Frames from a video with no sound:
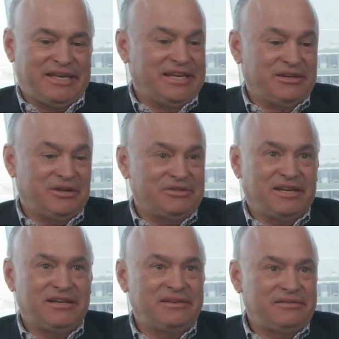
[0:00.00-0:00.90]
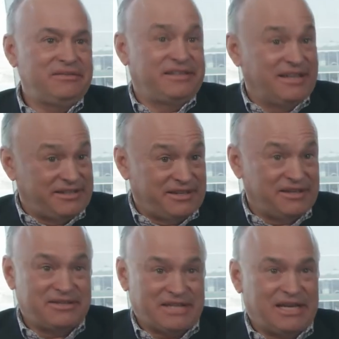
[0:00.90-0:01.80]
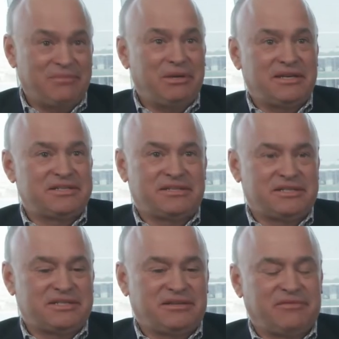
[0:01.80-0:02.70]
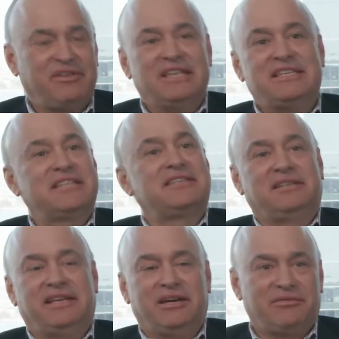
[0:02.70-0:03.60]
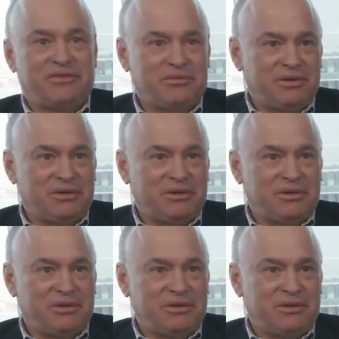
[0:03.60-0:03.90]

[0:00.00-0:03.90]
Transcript: got it all done, got it done in time, and it's just a fantastic layout for the